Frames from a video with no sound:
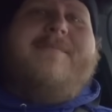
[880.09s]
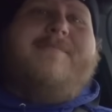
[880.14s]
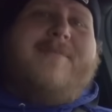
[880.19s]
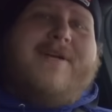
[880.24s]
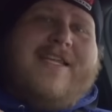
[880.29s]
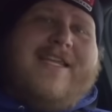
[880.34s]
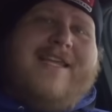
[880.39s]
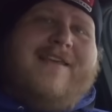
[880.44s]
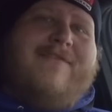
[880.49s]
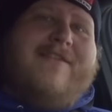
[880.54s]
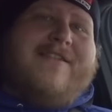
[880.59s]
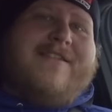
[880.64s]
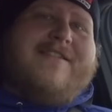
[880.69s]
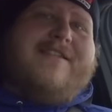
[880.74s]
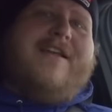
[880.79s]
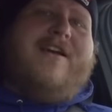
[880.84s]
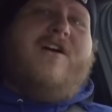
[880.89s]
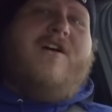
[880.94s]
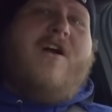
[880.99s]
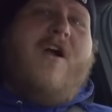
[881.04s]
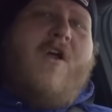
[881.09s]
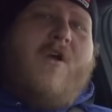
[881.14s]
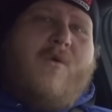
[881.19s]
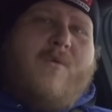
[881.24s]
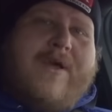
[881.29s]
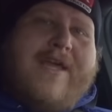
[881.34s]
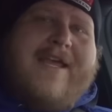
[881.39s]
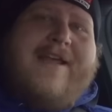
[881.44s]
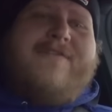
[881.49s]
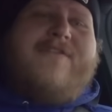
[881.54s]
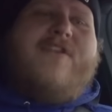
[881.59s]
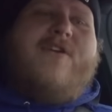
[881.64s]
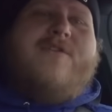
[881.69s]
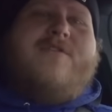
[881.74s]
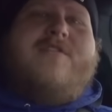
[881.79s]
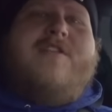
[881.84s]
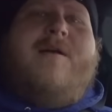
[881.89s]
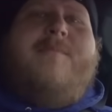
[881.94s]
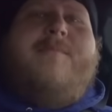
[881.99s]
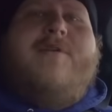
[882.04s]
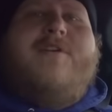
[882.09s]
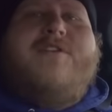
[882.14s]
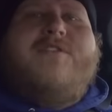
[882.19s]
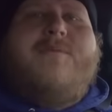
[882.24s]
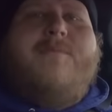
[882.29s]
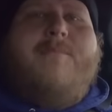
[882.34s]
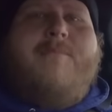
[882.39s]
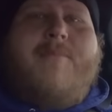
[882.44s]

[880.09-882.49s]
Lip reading: But even still, we hit those numbers